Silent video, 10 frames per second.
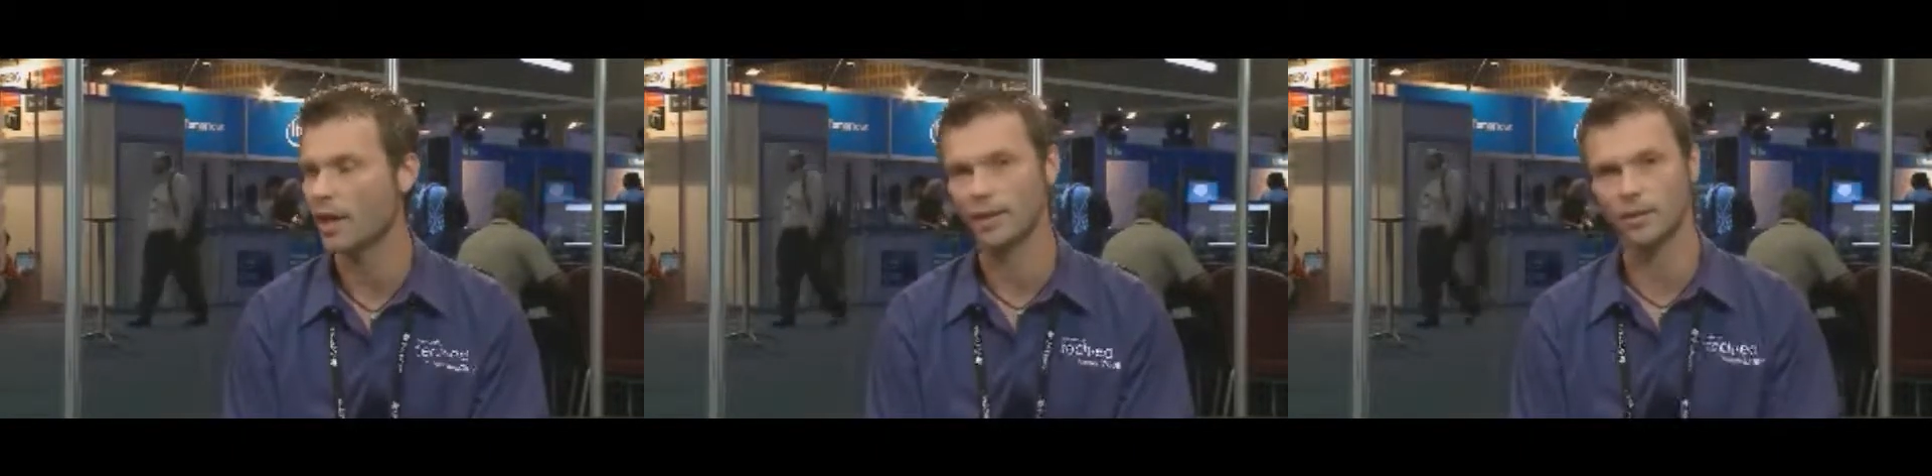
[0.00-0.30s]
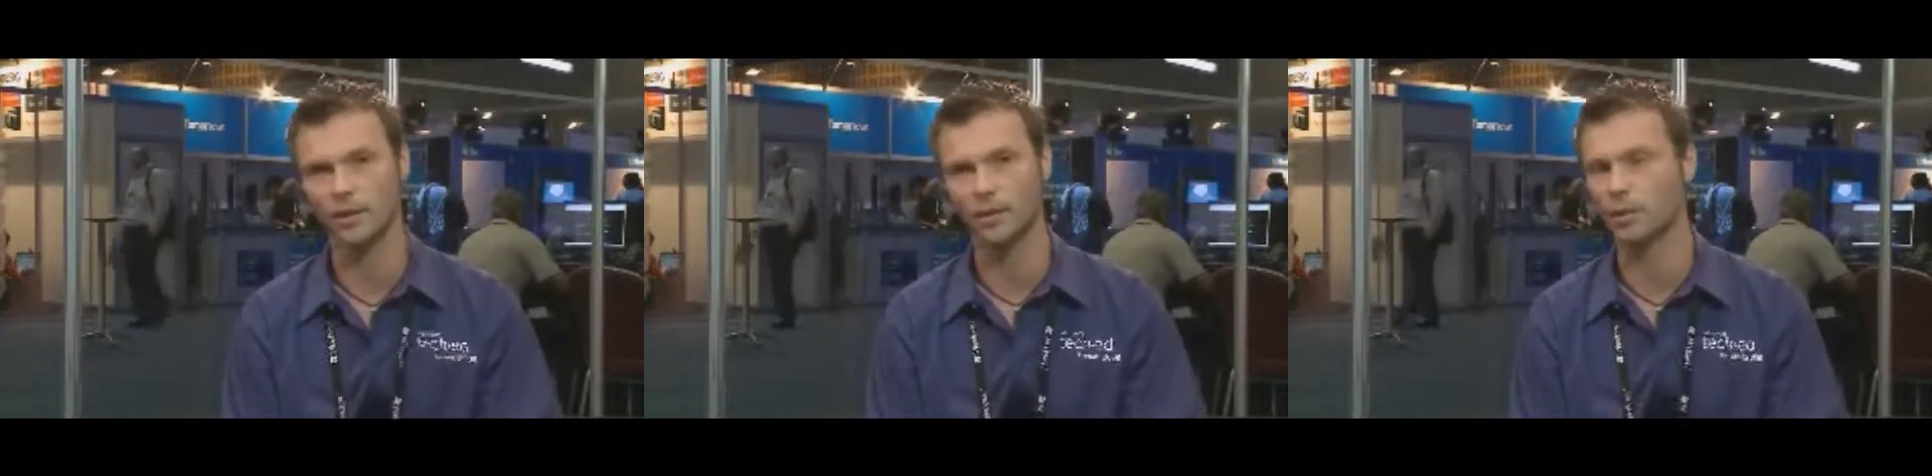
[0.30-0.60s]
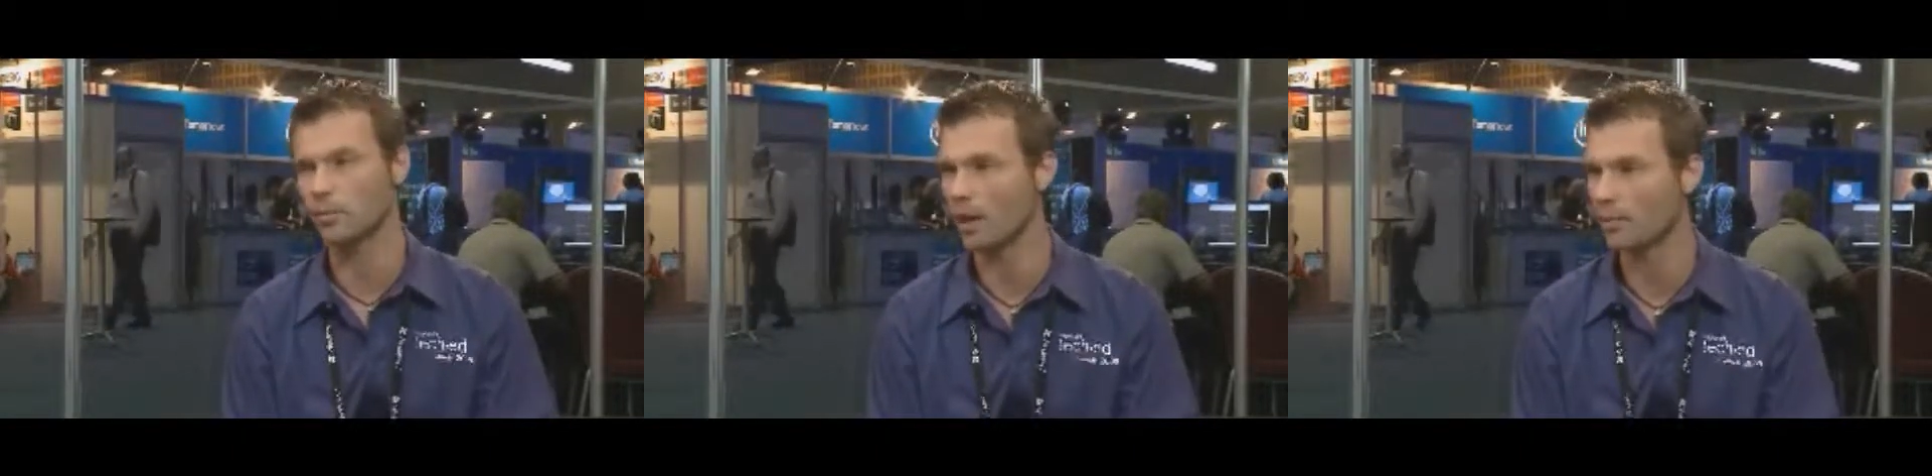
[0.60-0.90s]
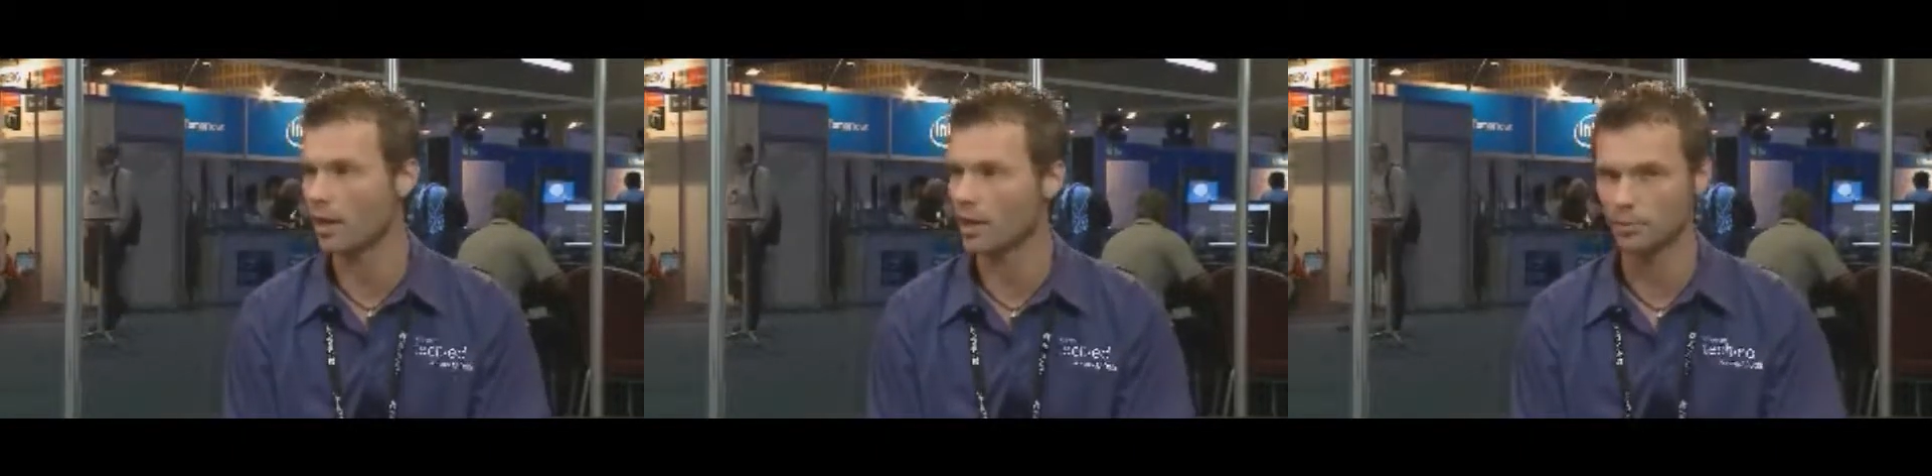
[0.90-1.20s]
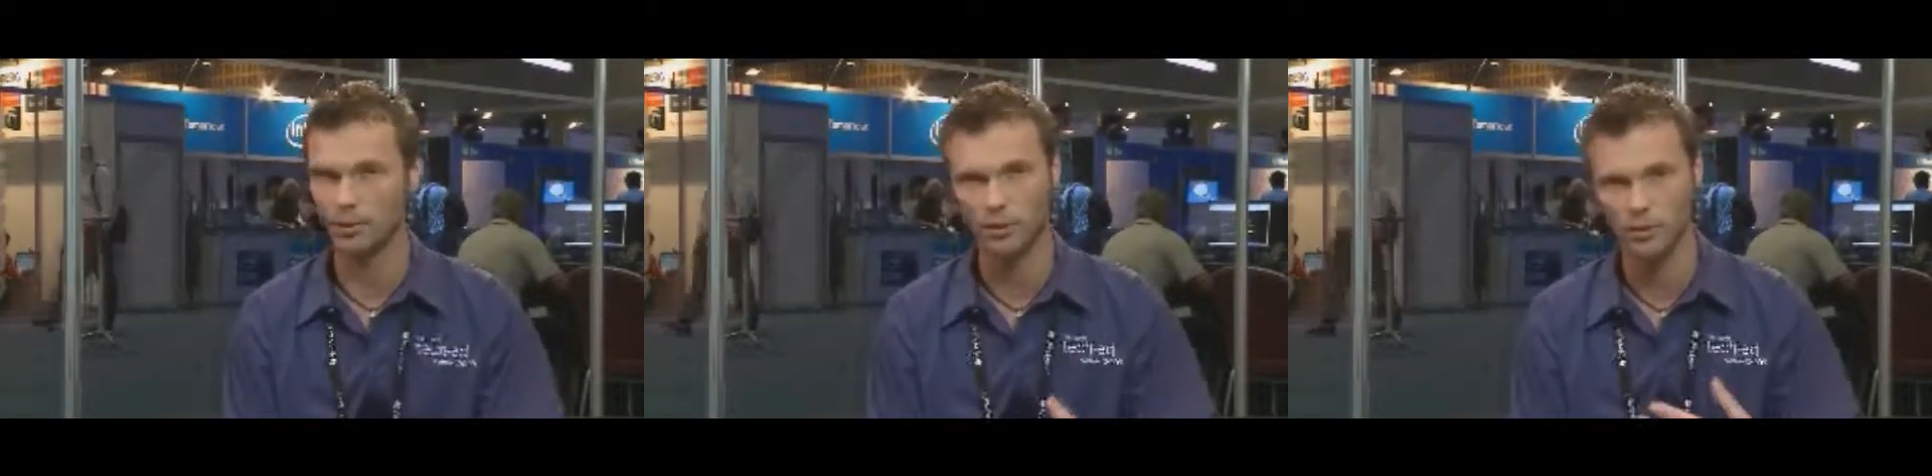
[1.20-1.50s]
is going to be
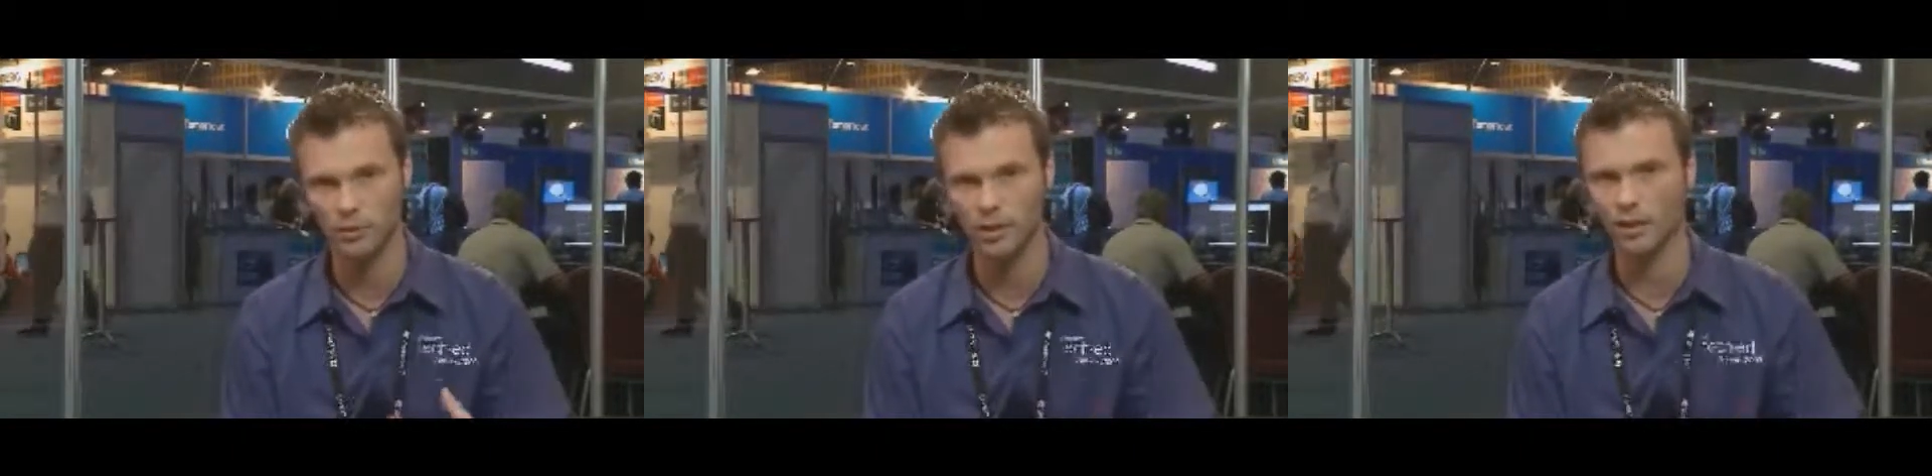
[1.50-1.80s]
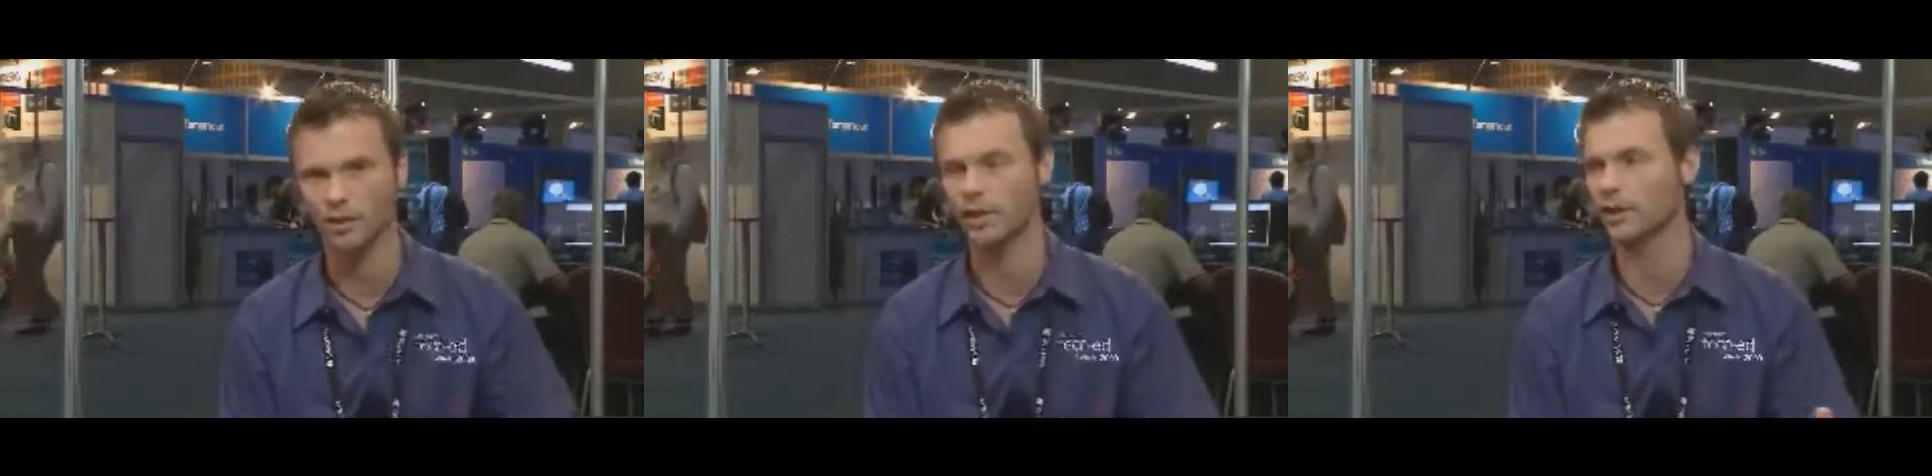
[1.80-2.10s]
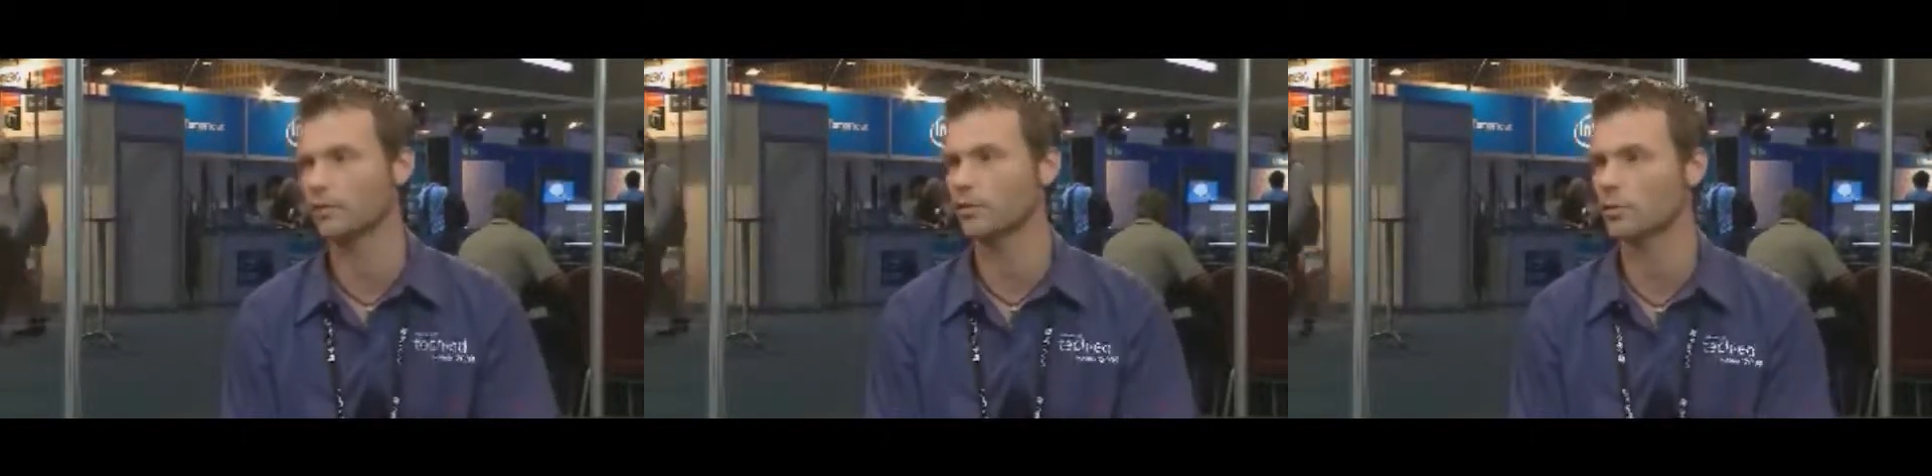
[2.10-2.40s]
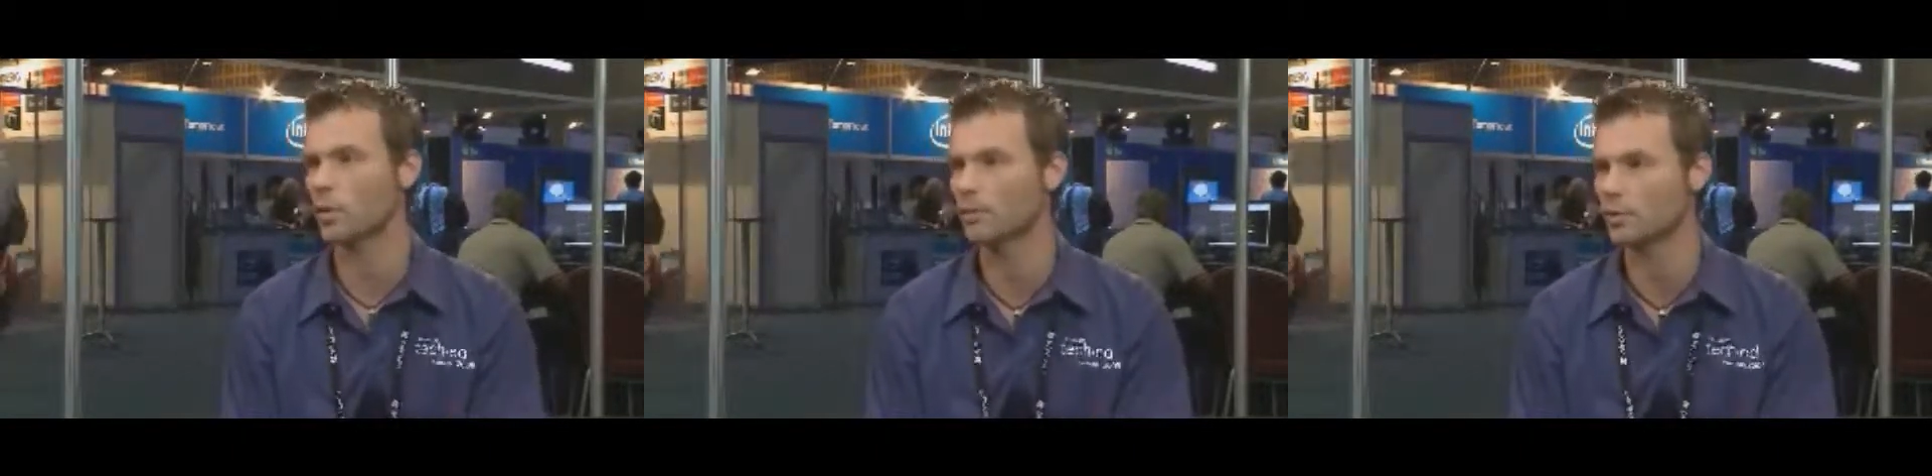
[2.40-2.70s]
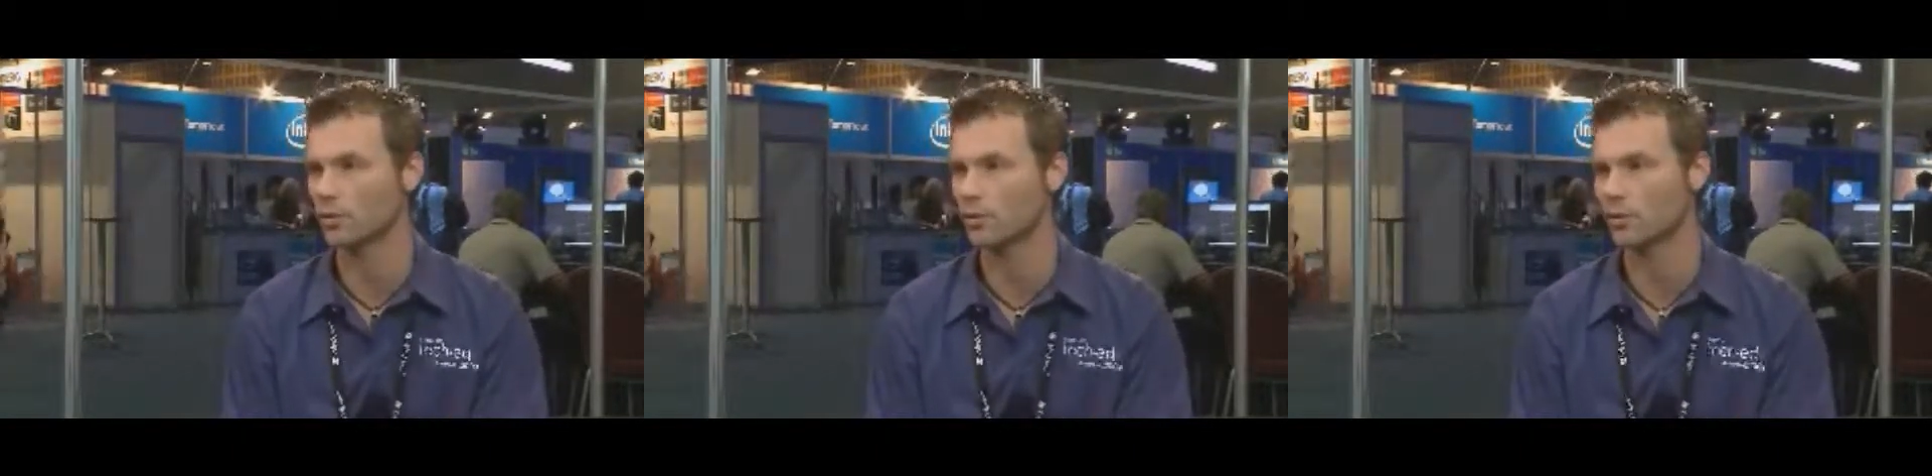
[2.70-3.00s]
bypassed because we start connecting through web
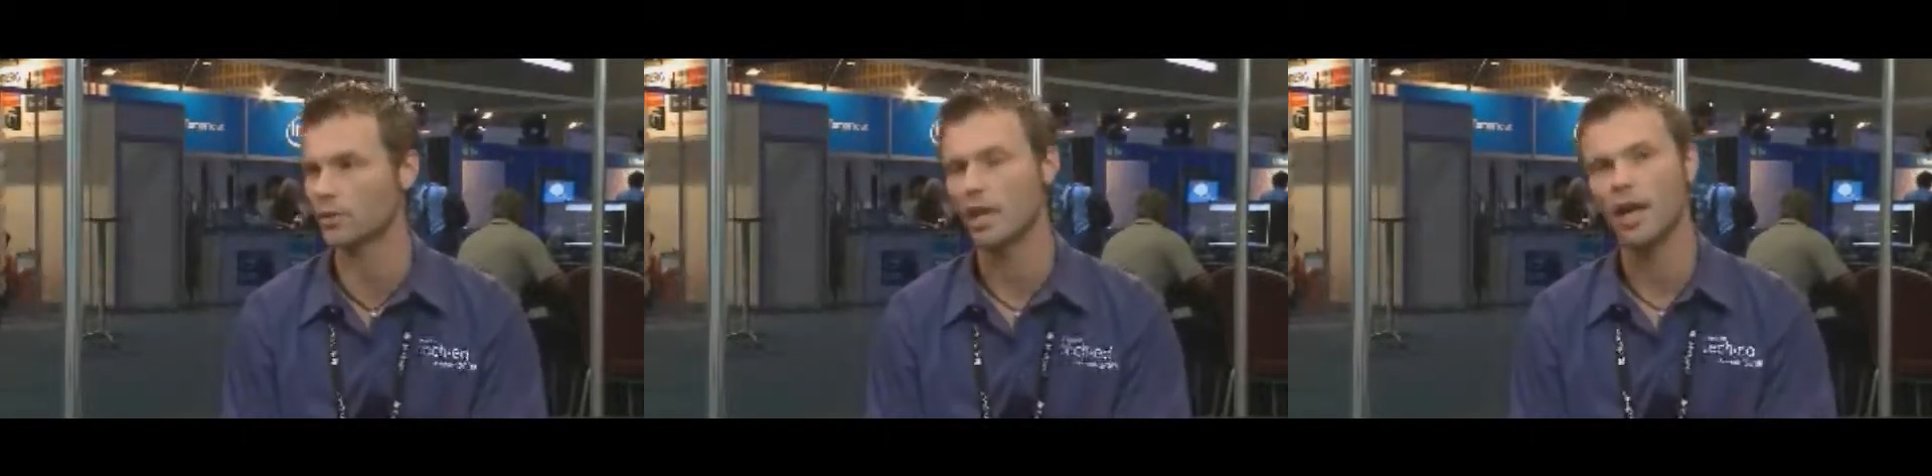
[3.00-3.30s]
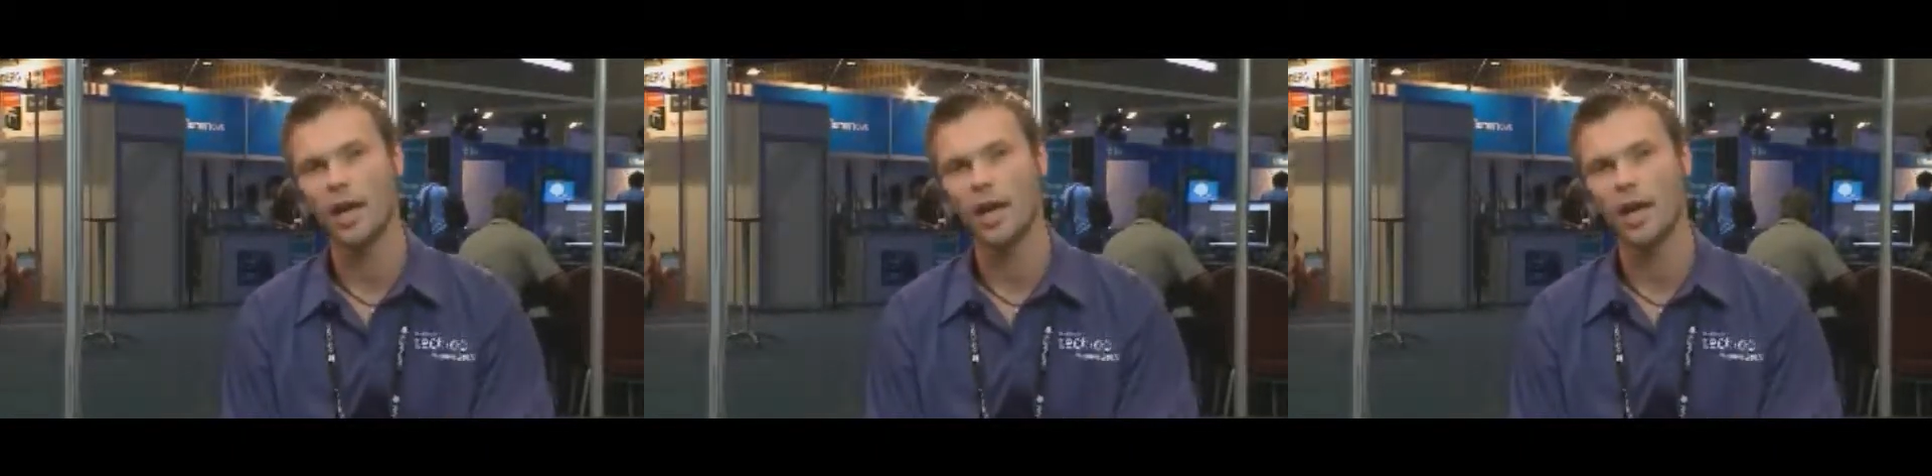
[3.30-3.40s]
services.